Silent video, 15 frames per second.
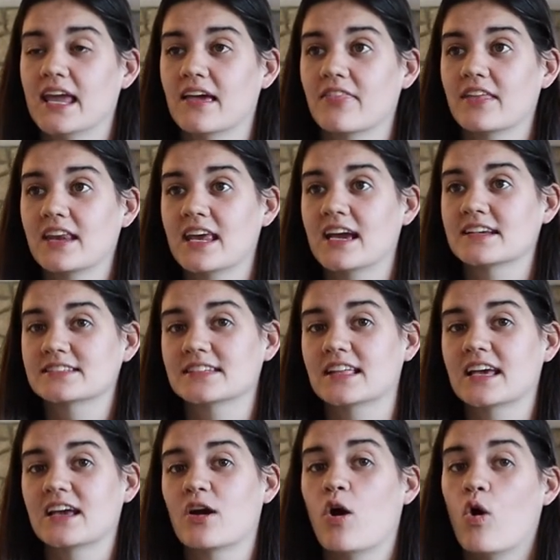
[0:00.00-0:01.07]
Anthony has to
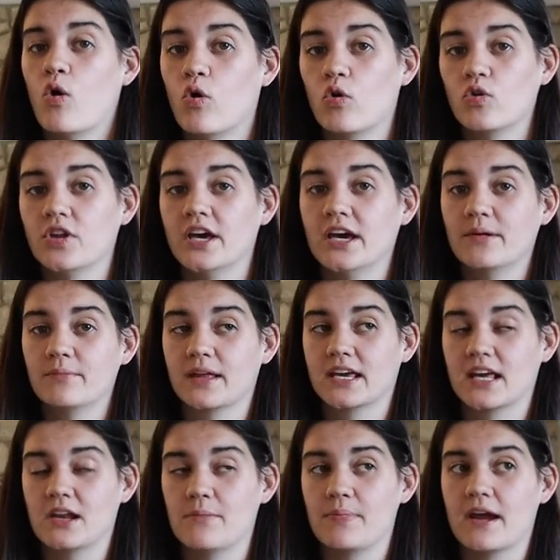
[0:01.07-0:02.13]
like hold him like
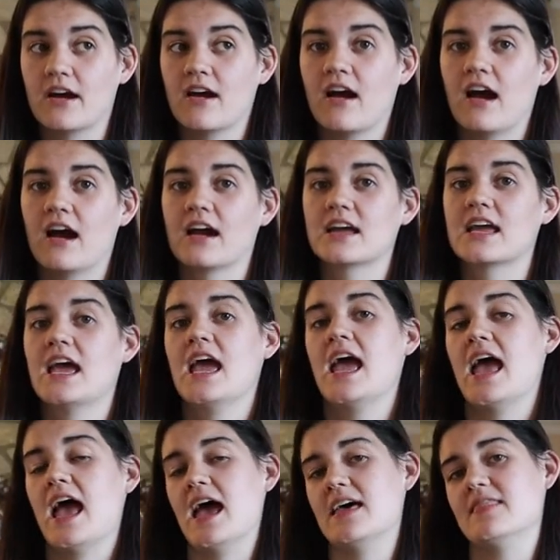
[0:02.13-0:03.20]
in a bear hug
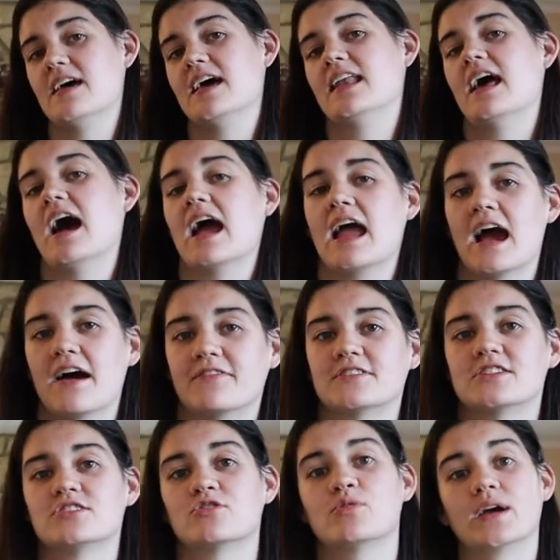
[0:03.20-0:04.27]
and then I have
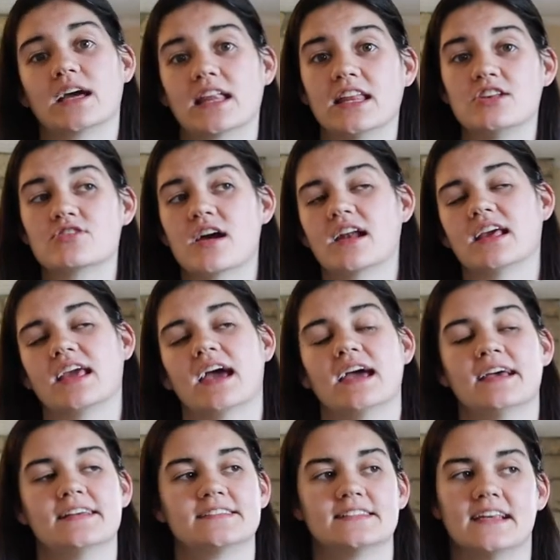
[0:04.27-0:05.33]
to quickly try to get
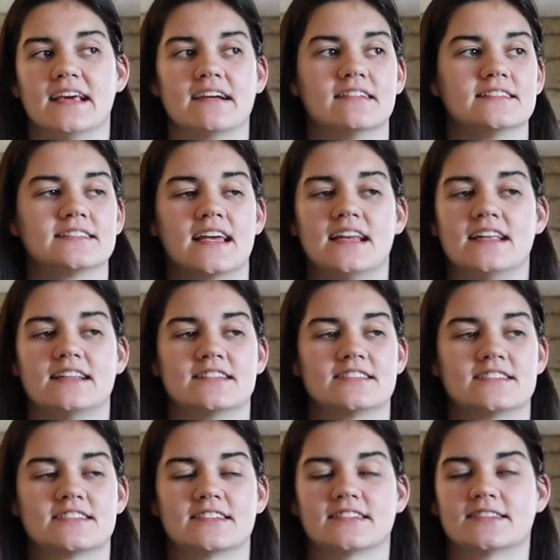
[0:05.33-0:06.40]
his nails and it is
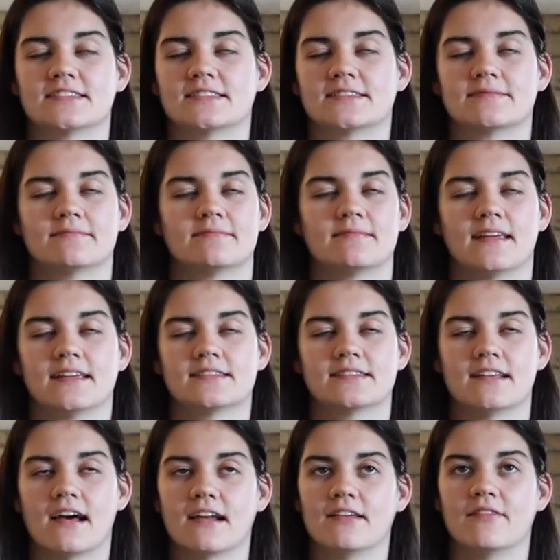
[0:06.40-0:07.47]
just it's
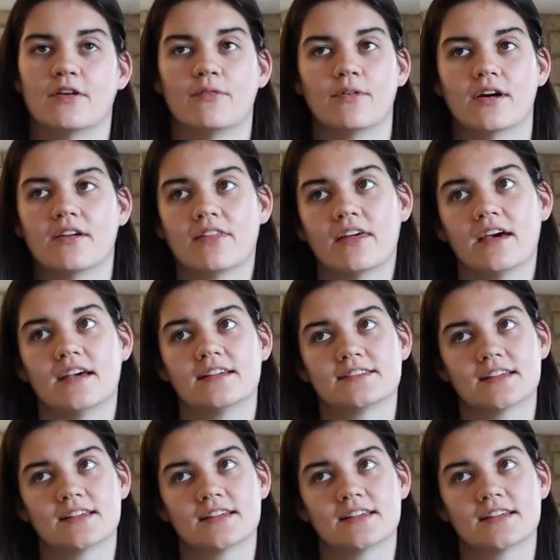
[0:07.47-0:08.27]
not even worth it.